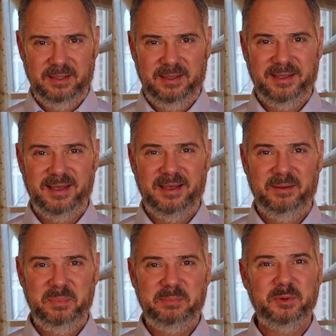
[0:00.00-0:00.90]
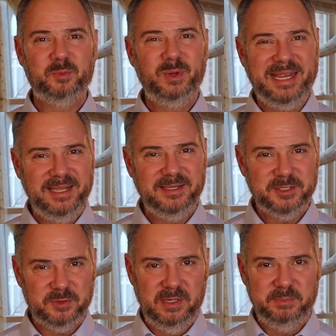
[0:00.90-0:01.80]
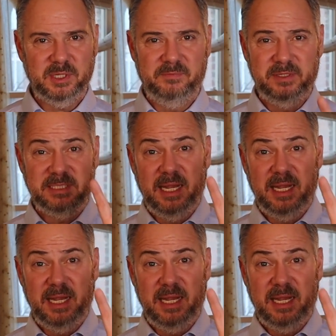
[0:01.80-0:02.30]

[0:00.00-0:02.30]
Uh, people reading scripts off of